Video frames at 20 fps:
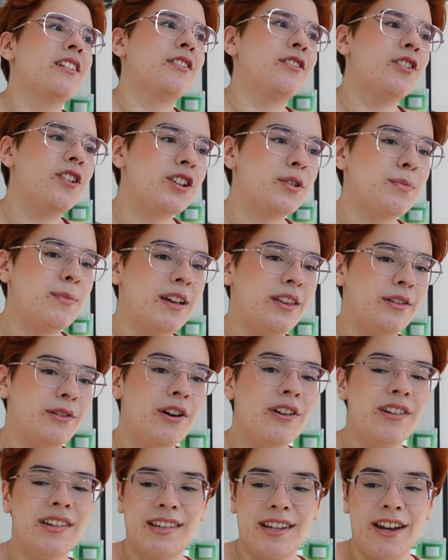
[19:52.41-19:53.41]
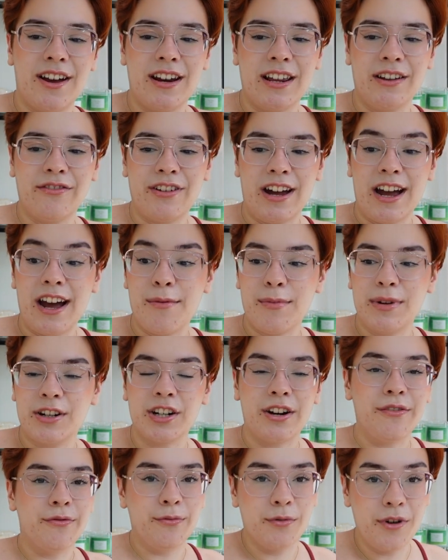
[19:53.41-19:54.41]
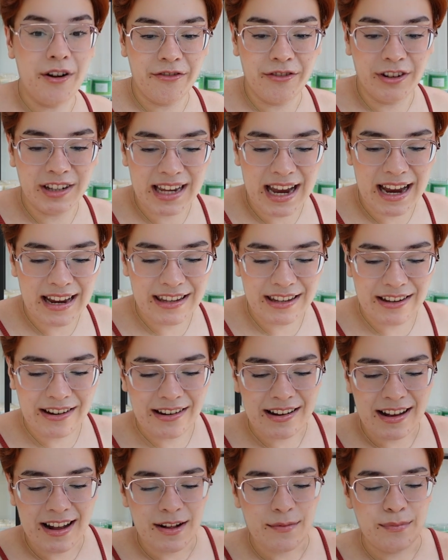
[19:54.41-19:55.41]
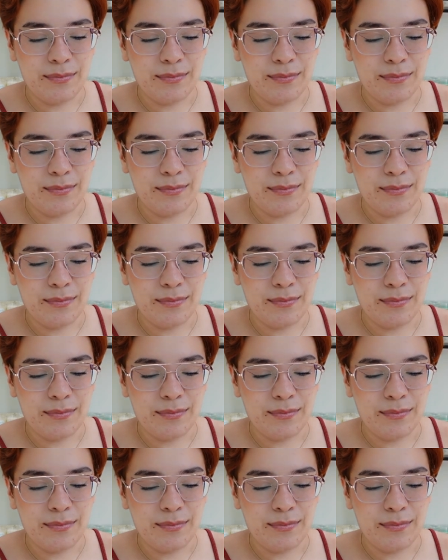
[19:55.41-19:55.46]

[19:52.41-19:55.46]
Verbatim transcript: Gosh, my throat is hurting for how much I've waffled at you.